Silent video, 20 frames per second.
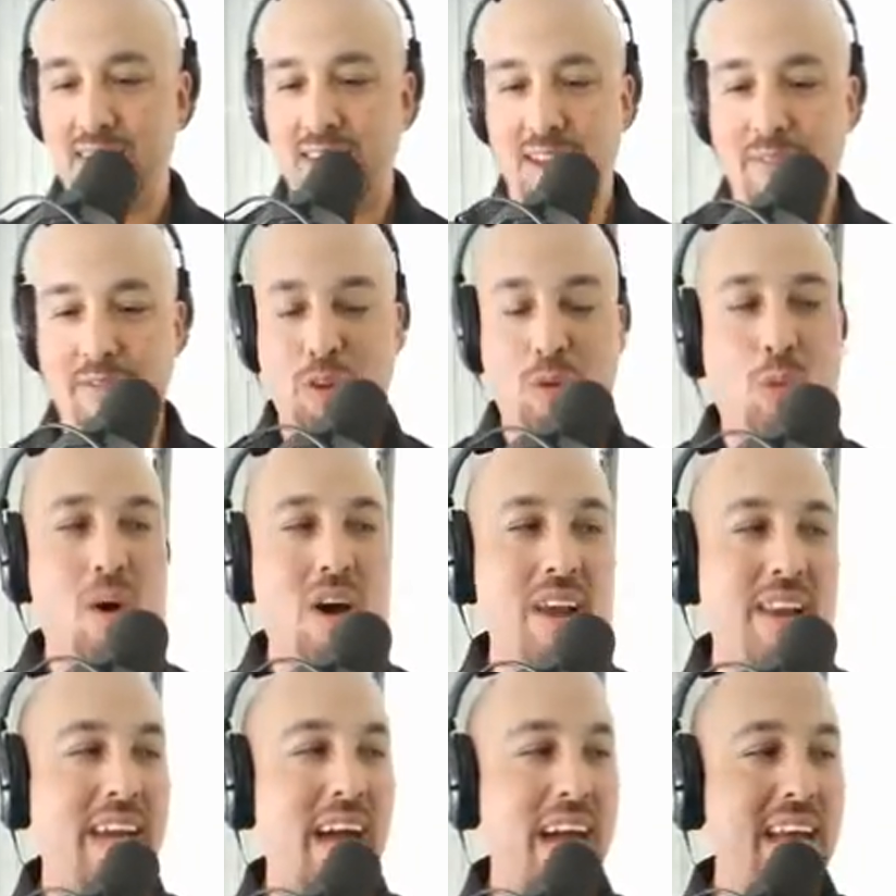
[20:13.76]
If you
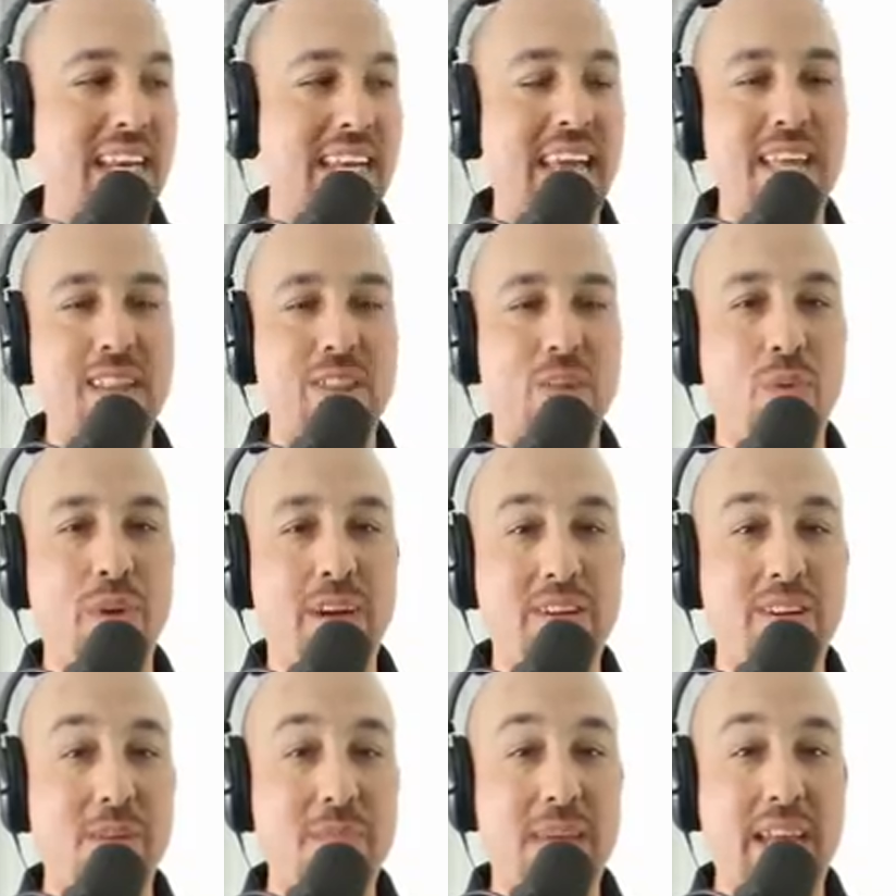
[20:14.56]
want a guy to get in the
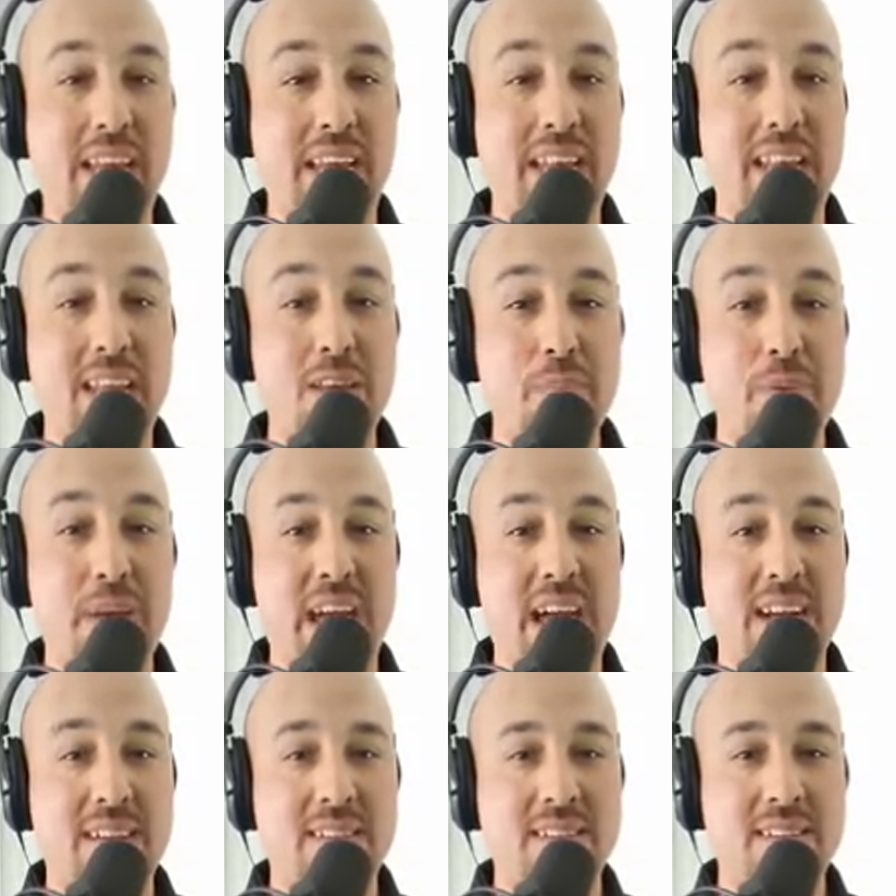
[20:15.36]
ring to make an
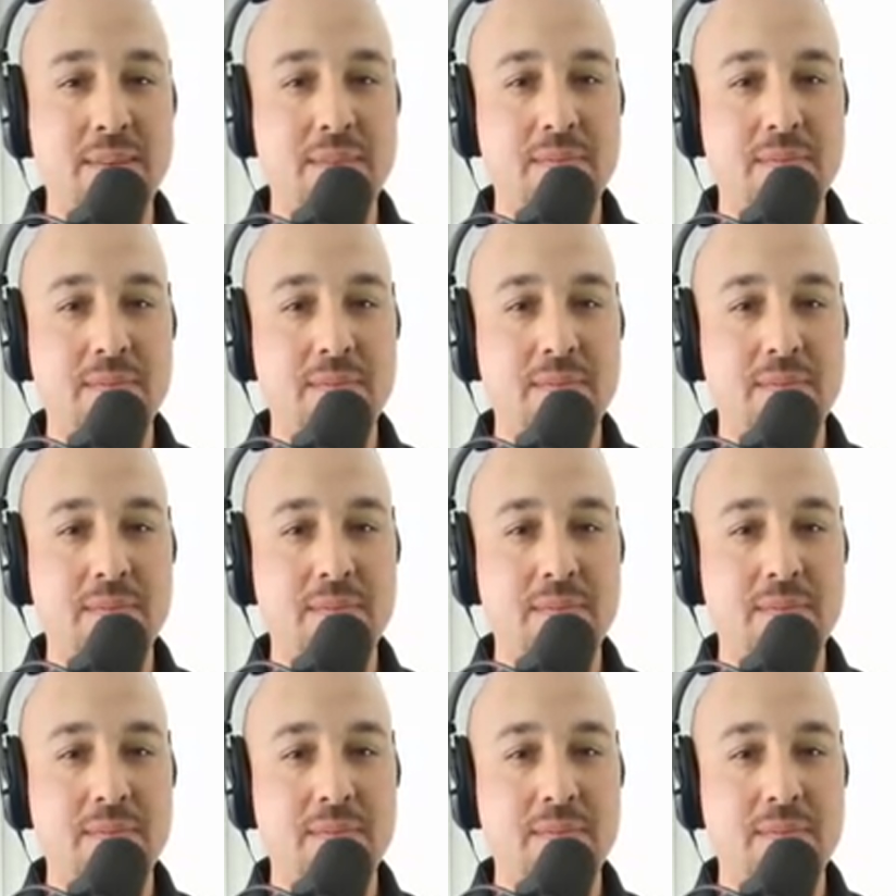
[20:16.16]
impact,